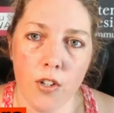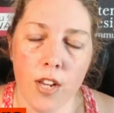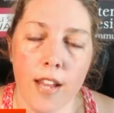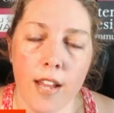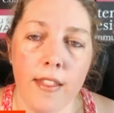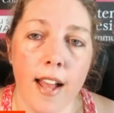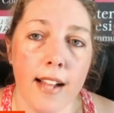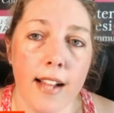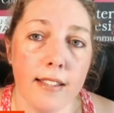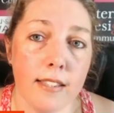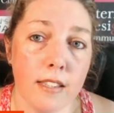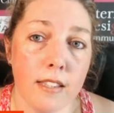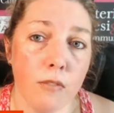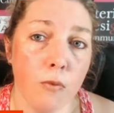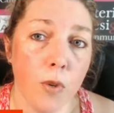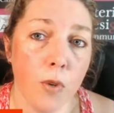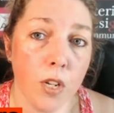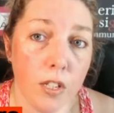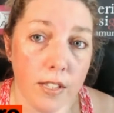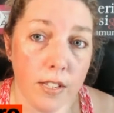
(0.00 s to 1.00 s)
And that's the
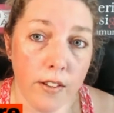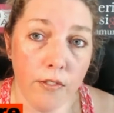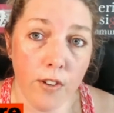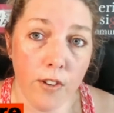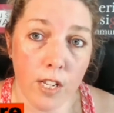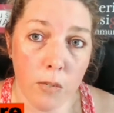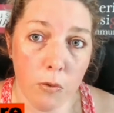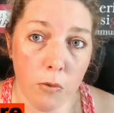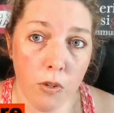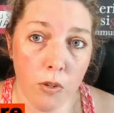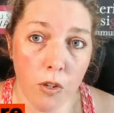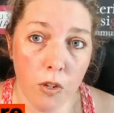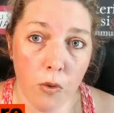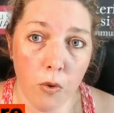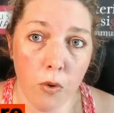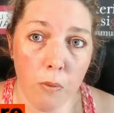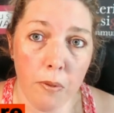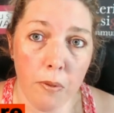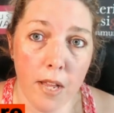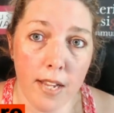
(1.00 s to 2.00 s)
real difference between
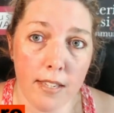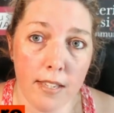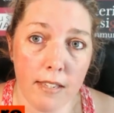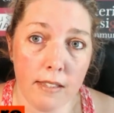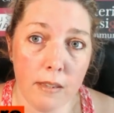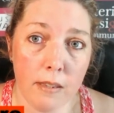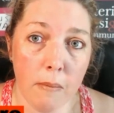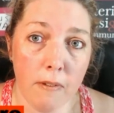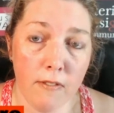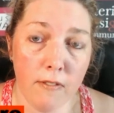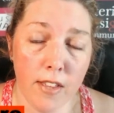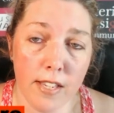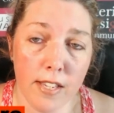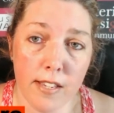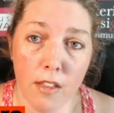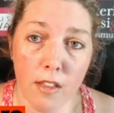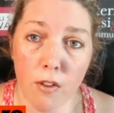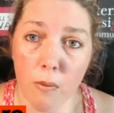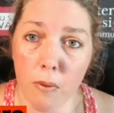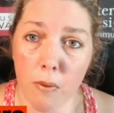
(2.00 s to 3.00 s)
Google Plus and some of these
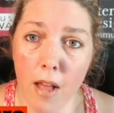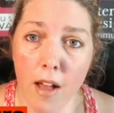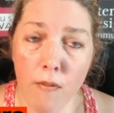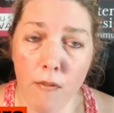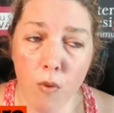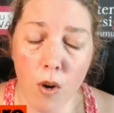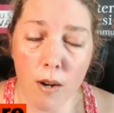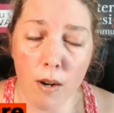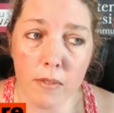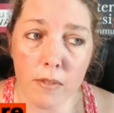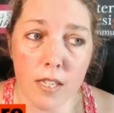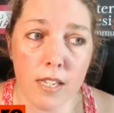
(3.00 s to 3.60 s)
other platforms,